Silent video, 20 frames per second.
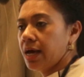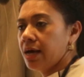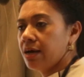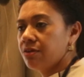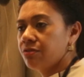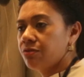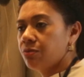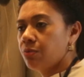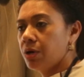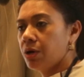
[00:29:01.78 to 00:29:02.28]

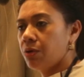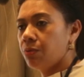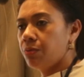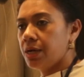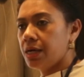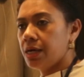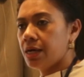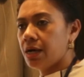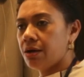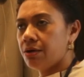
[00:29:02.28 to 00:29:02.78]
have where
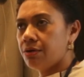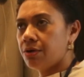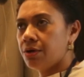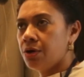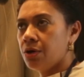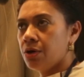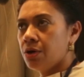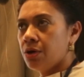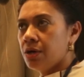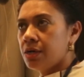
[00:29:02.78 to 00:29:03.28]
we
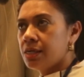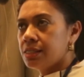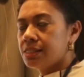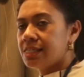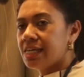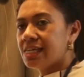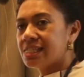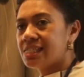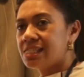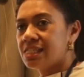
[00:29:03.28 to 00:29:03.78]
are
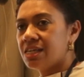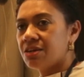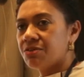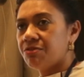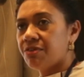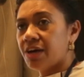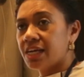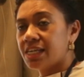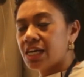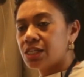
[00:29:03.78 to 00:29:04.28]

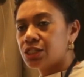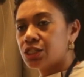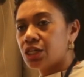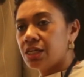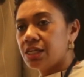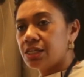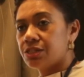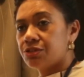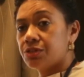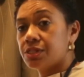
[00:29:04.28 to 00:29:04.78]
testing
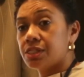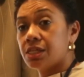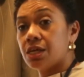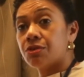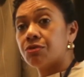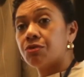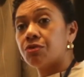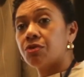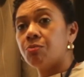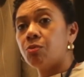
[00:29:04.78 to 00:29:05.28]
financial literacy
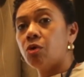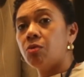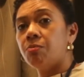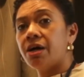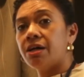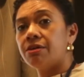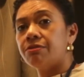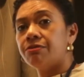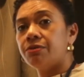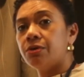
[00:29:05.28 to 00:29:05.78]
through the
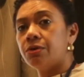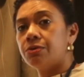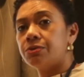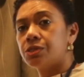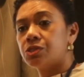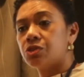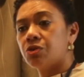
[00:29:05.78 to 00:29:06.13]
mobile phone.